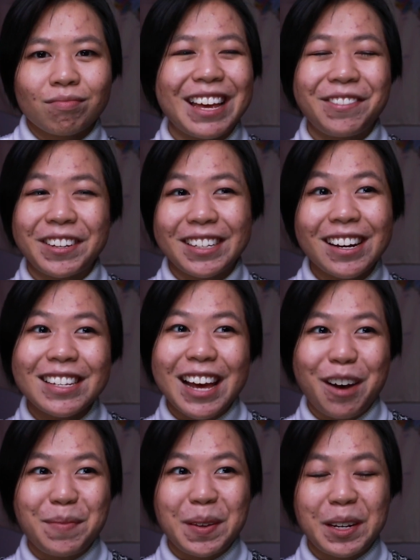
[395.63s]
If it does
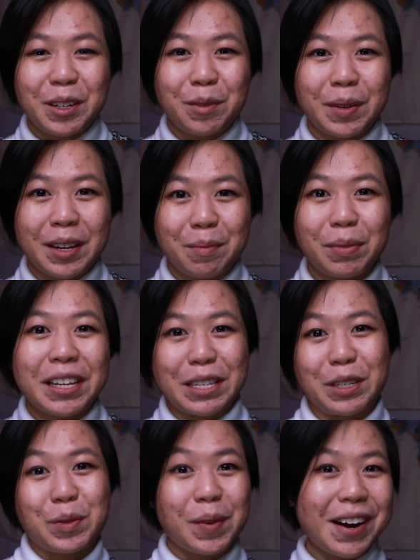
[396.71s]
happen, it'll be a
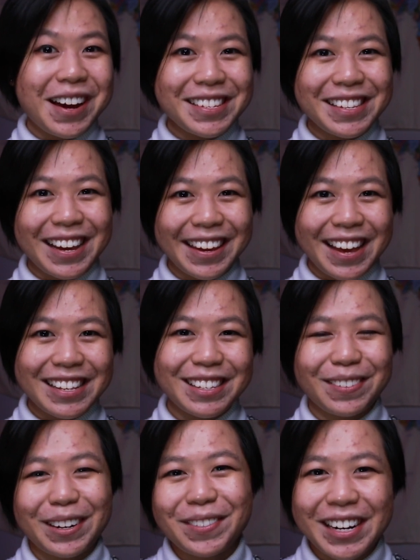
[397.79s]
pleasant surprise, I guess is
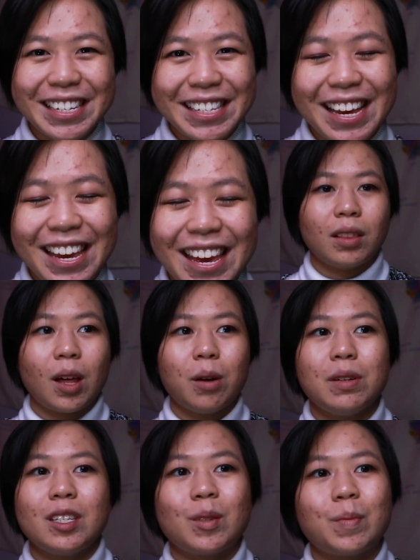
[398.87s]
what I'm trying to say.
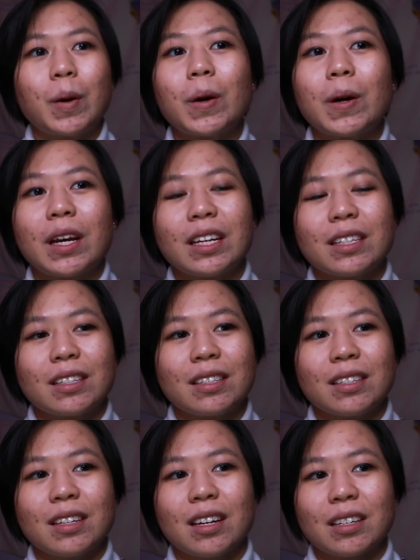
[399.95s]
Lowest point
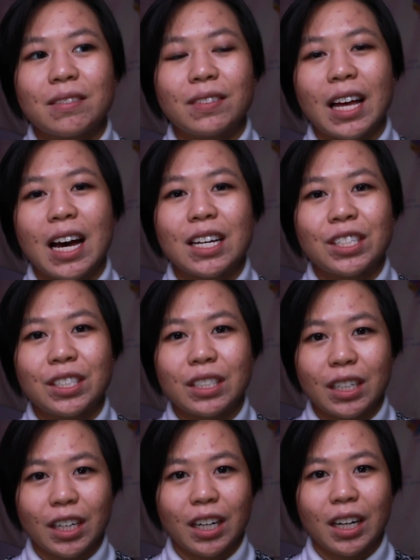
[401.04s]
of last
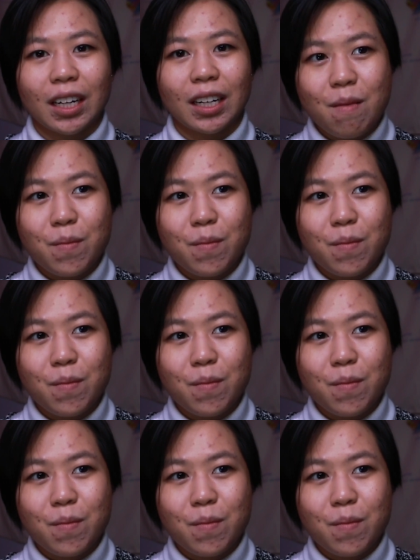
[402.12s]
year.